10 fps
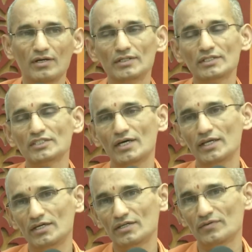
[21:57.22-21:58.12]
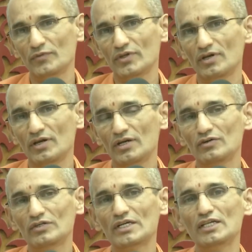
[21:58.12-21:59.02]
the chariot,
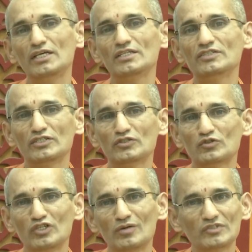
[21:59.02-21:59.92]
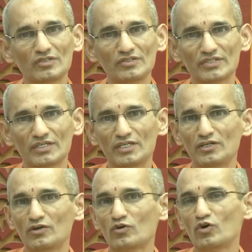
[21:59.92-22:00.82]
they were telling these things to themselves. They
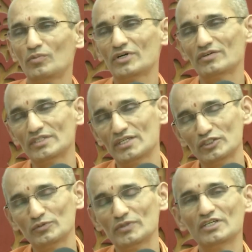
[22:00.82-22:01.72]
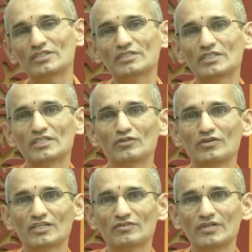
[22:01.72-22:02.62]
did not cooperate with their husbands, they did
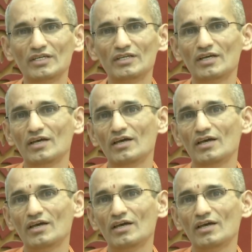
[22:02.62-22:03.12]
not actually